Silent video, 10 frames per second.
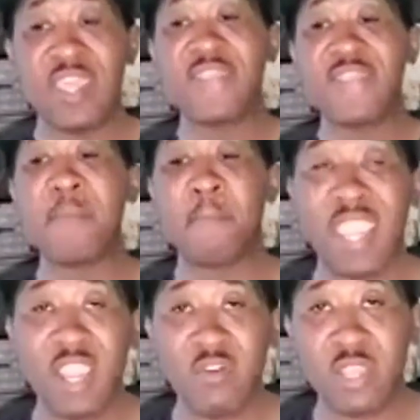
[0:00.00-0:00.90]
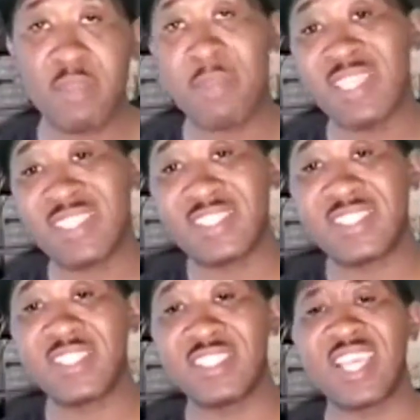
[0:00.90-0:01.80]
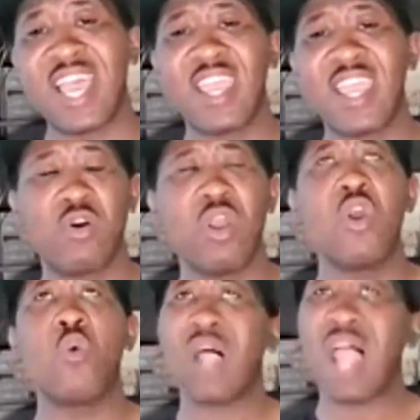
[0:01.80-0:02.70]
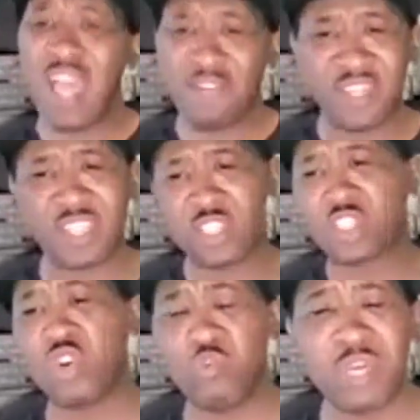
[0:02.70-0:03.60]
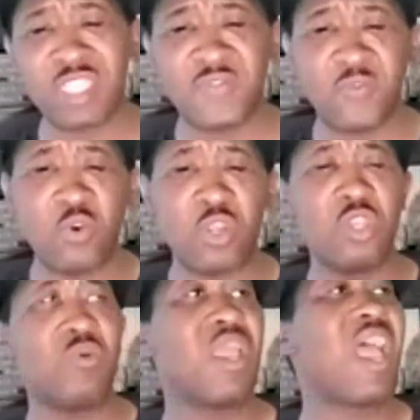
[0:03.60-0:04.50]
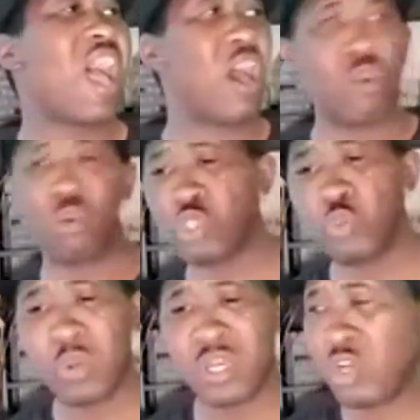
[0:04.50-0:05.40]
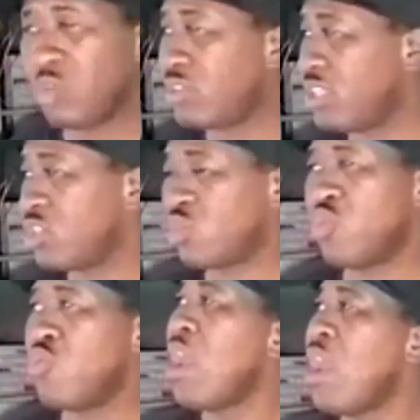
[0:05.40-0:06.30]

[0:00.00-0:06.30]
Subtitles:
that parent may say to the child, well, I've done so much for you. How don't you want to go to this school?